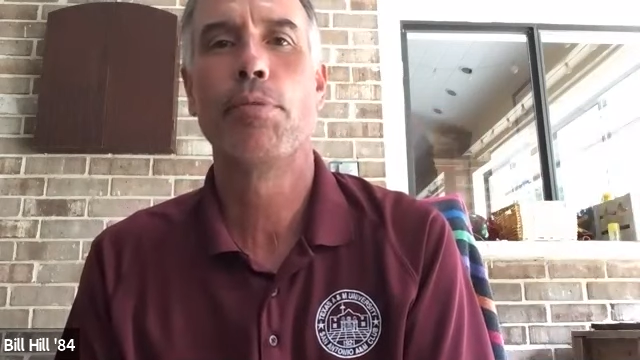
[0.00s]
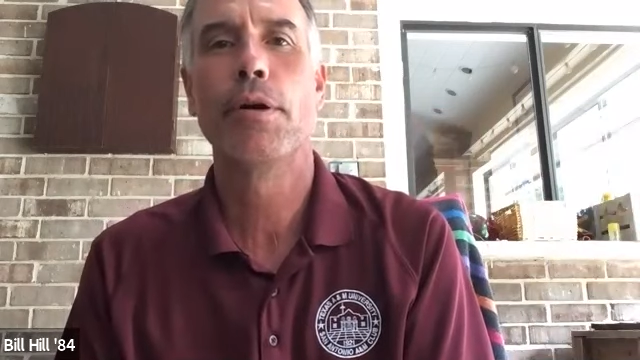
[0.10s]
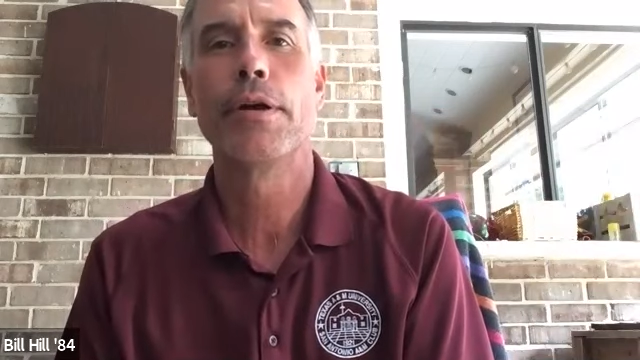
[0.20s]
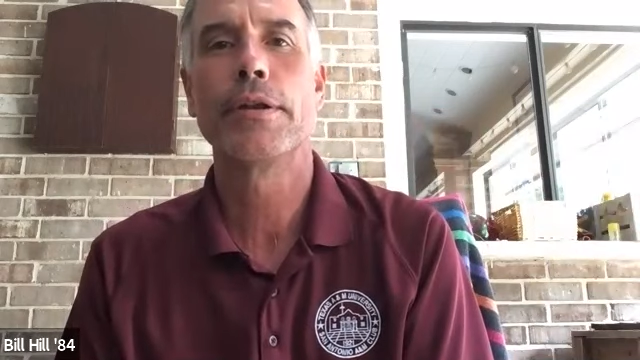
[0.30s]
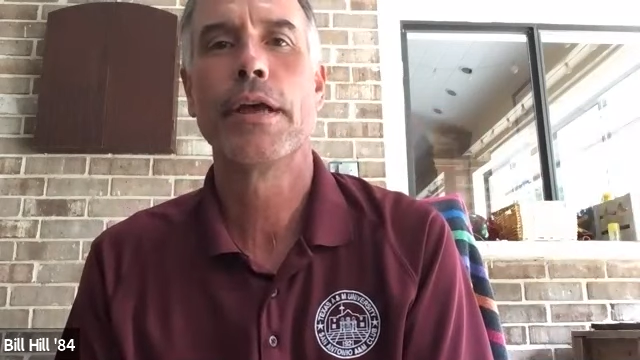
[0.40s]

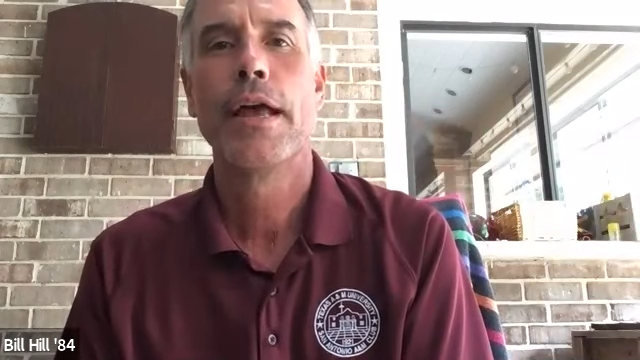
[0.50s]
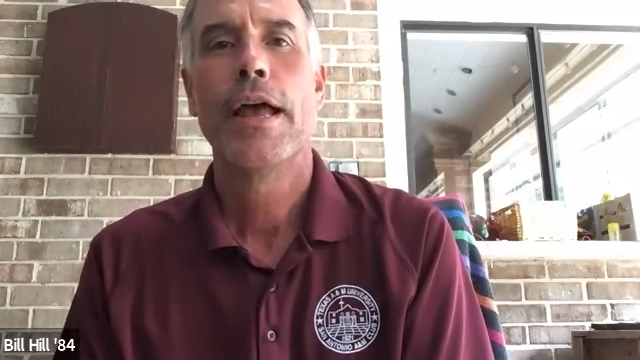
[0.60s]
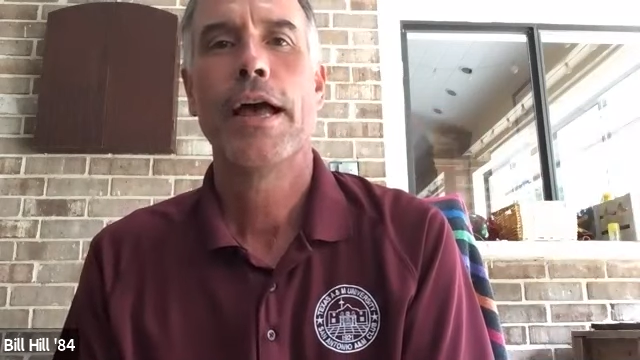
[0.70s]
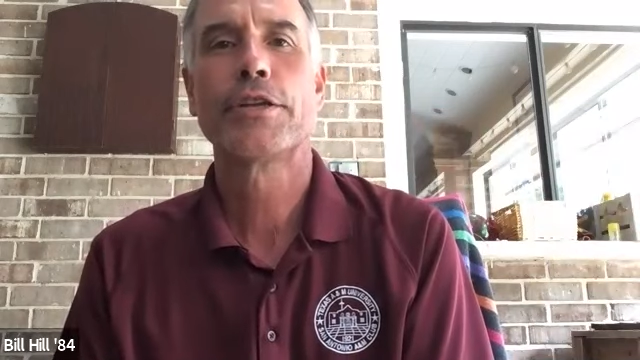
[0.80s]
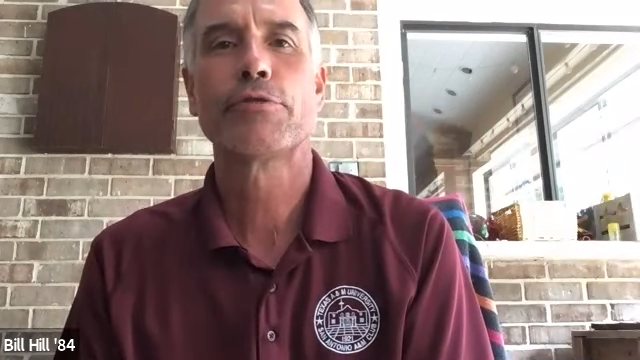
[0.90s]
But
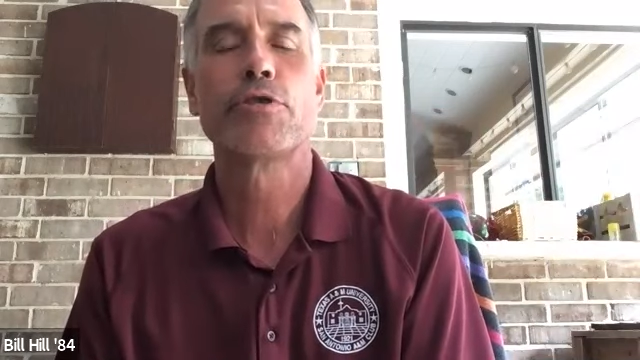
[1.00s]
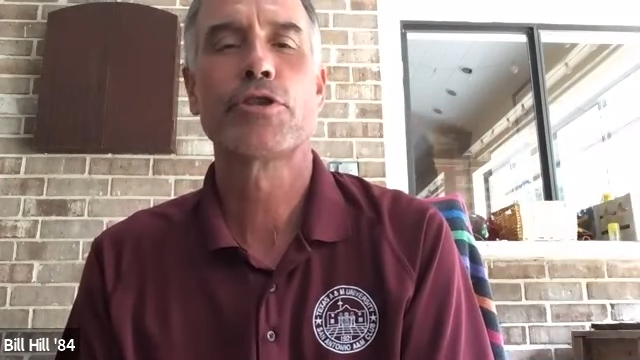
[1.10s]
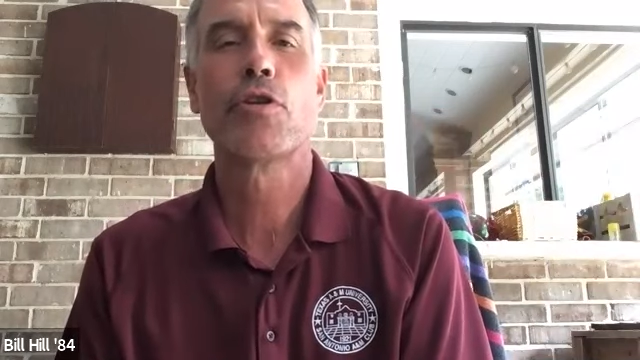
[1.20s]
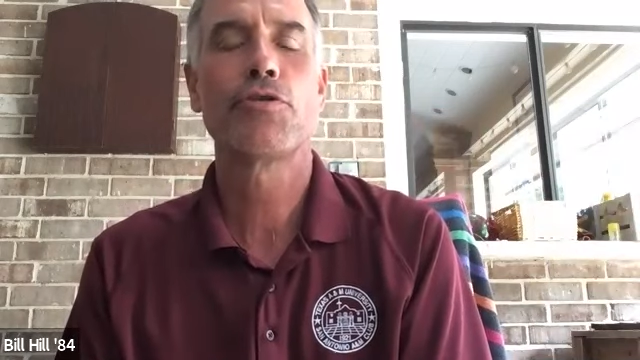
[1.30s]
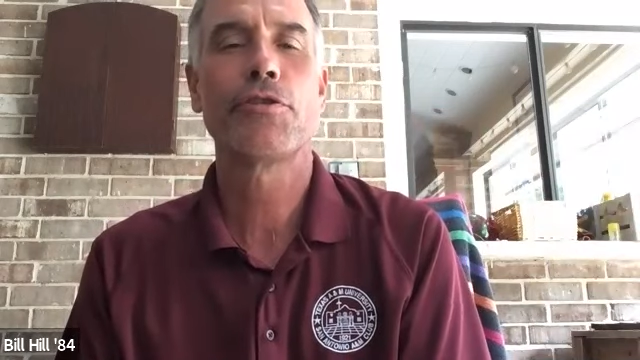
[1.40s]
as a
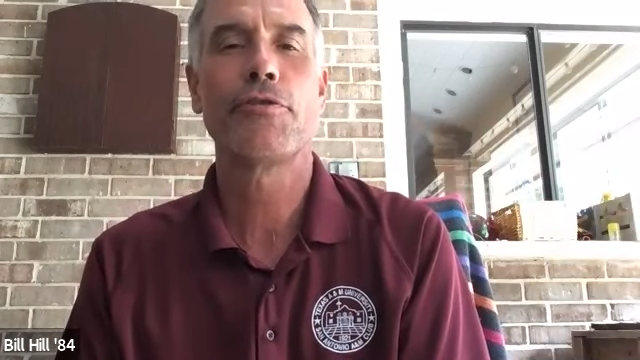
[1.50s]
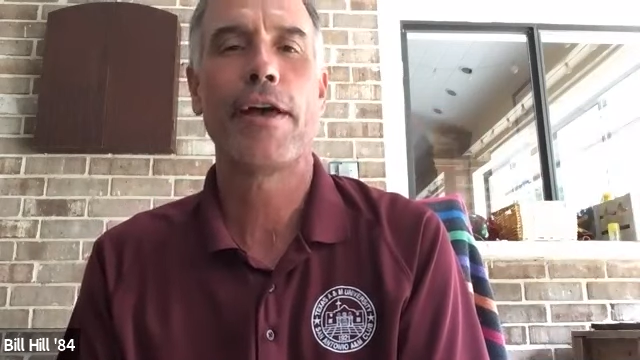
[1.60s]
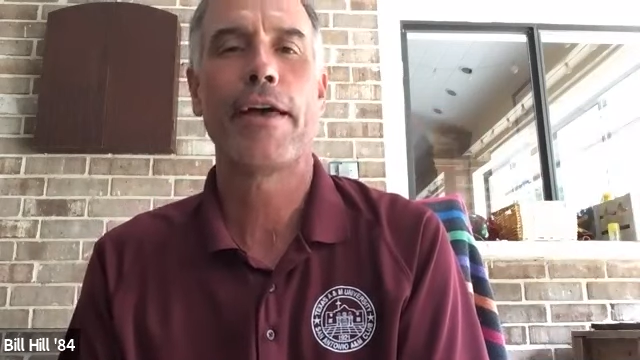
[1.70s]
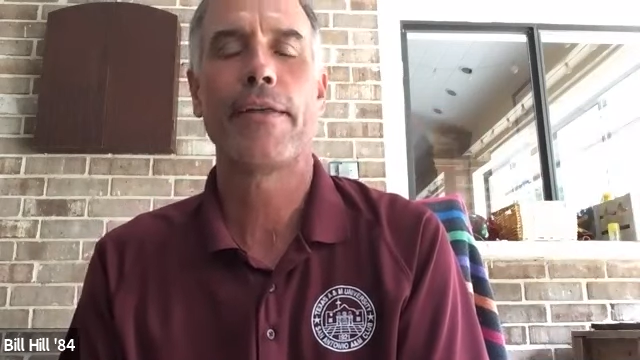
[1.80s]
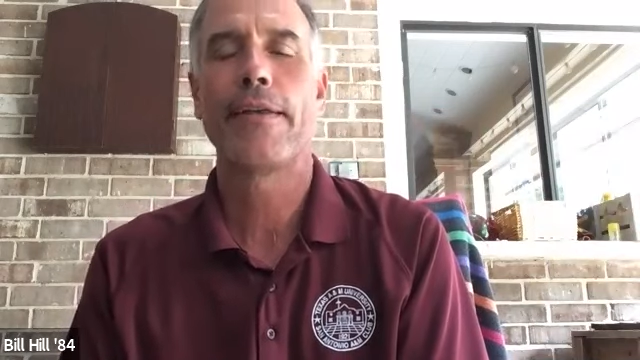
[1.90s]
result of
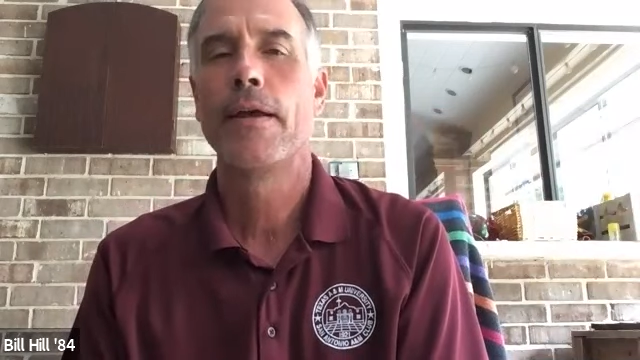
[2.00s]
that,